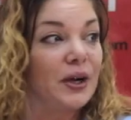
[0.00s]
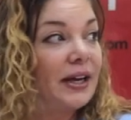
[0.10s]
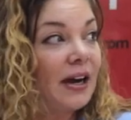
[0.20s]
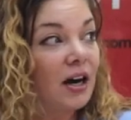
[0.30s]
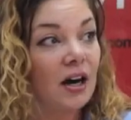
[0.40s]

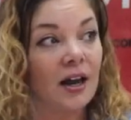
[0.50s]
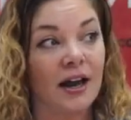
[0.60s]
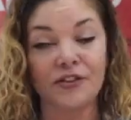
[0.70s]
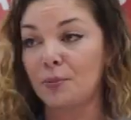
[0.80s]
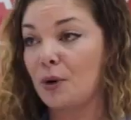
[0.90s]
We are
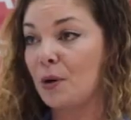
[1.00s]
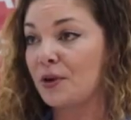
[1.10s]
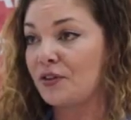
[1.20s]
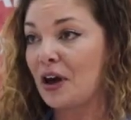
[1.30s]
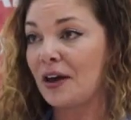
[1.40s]
at the
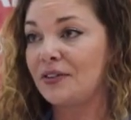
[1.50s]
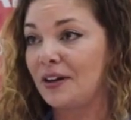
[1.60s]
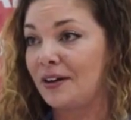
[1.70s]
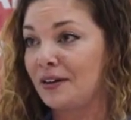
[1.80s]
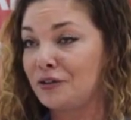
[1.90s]
moment on
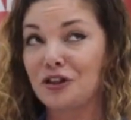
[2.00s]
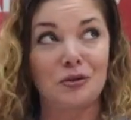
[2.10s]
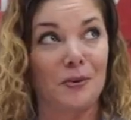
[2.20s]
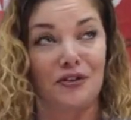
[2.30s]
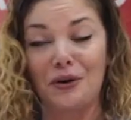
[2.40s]
the
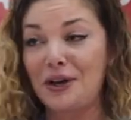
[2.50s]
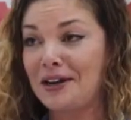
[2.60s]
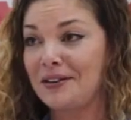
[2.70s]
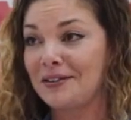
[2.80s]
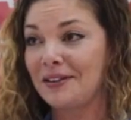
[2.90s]
Dutch Pavilion.